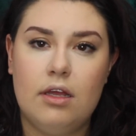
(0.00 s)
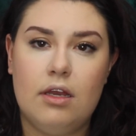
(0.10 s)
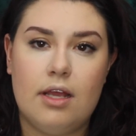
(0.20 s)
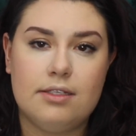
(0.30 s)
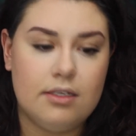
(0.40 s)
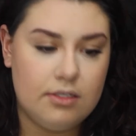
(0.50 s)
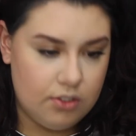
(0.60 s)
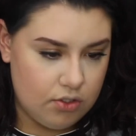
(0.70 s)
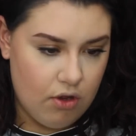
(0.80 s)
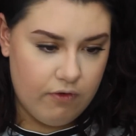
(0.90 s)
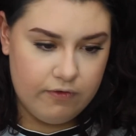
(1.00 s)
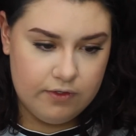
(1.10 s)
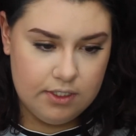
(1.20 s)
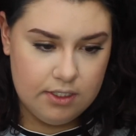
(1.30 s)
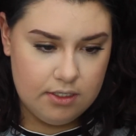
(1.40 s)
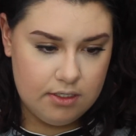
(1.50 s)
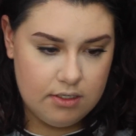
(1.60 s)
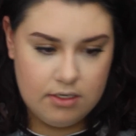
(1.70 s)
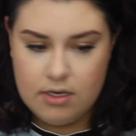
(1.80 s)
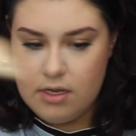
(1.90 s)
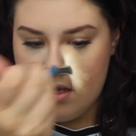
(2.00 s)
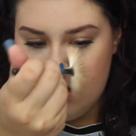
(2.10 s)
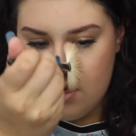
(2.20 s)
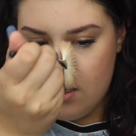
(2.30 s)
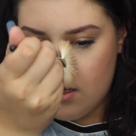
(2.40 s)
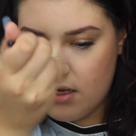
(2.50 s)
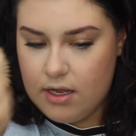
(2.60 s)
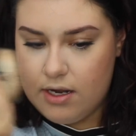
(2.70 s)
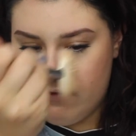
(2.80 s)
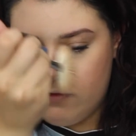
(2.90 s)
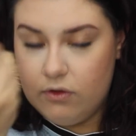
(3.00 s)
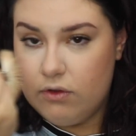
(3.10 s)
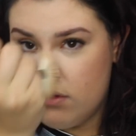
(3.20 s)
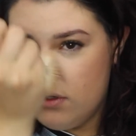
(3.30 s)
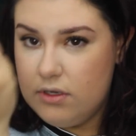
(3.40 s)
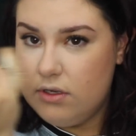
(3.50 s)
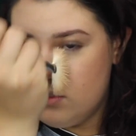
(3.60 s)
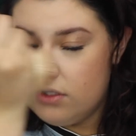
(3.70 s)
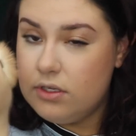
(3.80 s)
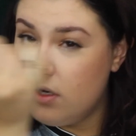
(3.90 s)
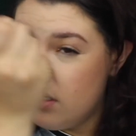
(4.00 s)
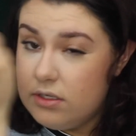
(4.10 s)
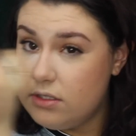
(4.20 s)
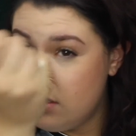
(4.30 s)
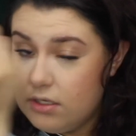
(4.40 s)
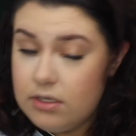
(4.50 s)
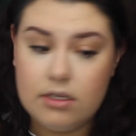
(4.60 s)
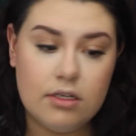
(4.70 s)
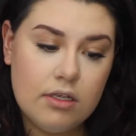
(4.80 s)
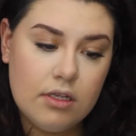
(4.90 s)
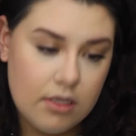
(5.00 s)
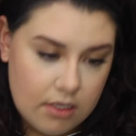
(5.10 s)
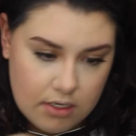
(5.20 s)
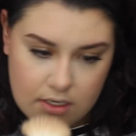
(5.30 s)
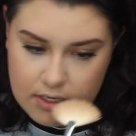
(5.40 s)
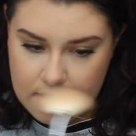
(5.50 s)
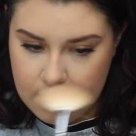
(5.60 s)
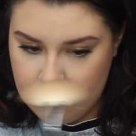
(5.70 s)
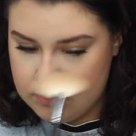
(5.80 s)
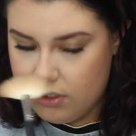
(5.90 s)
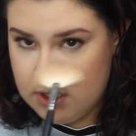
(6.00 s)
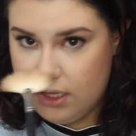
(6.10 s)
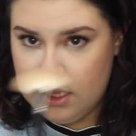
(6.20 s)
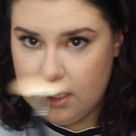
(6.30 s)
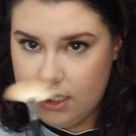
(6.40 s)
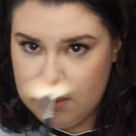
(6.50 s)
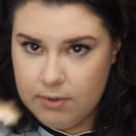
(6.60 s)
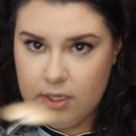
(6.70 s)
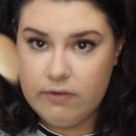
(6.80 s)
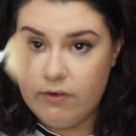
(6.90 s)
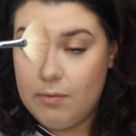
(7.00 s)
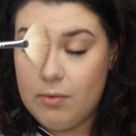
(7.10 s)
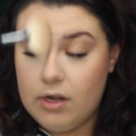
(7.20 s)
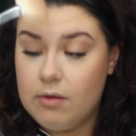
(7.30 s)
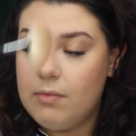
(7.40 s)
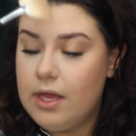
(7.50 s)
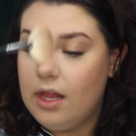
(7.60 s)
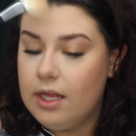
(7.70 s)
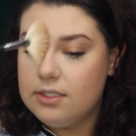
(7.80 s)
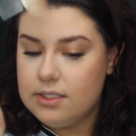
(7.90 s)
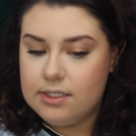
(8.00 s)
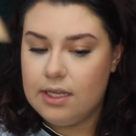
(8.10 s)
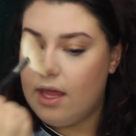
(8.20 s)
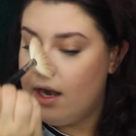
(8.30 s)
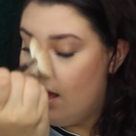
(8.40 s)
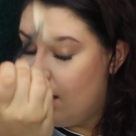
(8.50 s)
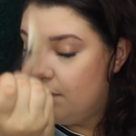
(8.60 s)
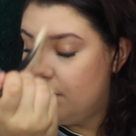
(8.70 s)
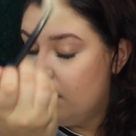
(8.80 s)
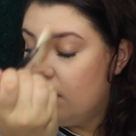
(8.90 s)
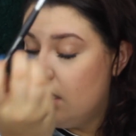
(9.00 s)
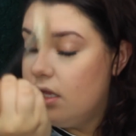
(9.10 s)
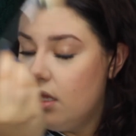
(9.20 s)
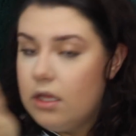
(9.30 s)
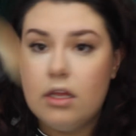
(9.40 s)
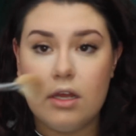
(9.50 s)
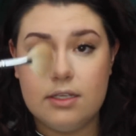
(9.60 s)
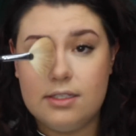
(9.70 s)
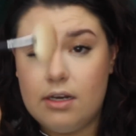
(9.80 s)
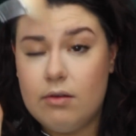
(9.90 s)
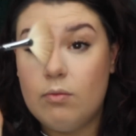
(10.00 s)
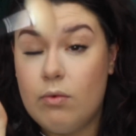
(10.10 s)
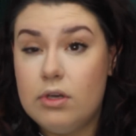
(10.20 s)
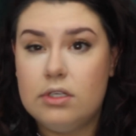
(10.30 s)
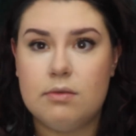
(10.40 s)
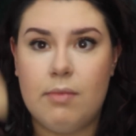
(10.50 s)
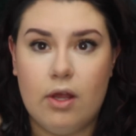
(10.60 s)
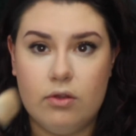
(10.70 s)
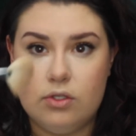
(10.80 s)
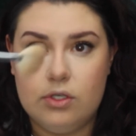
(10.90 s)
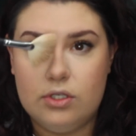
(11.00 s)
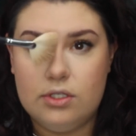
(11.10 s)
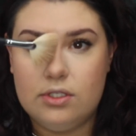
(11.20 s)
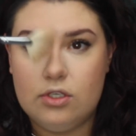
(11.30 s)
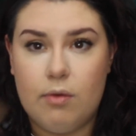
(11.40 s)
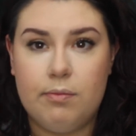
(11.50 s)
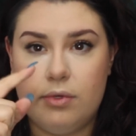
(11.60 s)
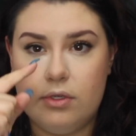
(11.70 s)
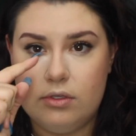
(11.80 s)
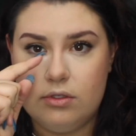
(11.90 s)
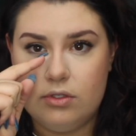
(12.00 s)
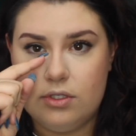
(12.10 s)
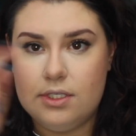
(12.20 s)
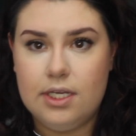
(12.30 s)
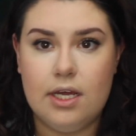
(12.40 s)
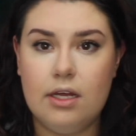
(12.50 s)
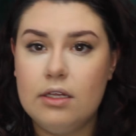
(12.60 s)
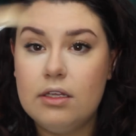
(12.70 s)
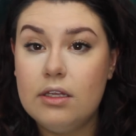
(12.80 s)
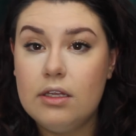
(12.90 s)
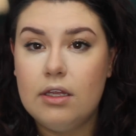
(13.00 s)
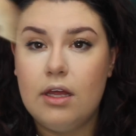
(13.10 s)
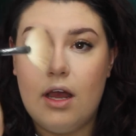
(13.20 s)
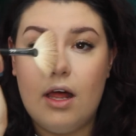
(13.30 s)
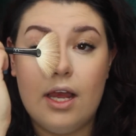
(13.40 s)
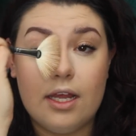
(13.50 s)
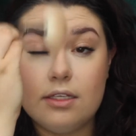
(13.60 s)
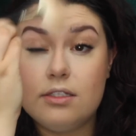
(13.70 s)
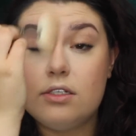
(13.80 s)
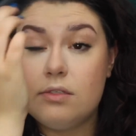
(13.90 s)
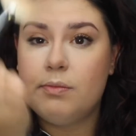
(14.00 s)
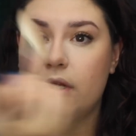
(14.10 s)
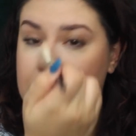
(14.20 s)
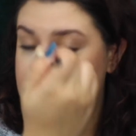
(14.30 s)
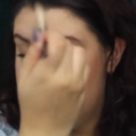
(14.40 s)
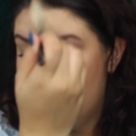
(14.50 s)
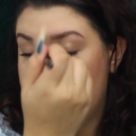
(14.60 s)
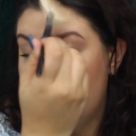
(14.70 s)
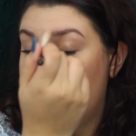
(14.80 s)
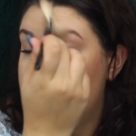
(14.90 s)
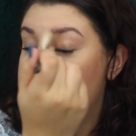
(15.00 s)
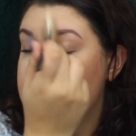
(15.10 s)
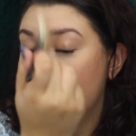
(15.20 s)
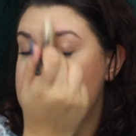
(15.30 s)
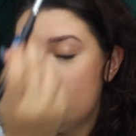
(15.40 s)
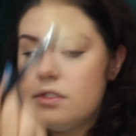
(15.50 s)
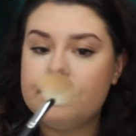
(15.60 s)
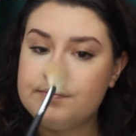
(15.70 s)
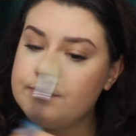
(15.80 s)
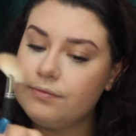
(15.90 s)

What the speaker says: a nice soft kind of look onto the nose, and also a little bit on the very bottom. And I like to extend that up because I don't want my contour to just stop just here. I like it to just blend upwards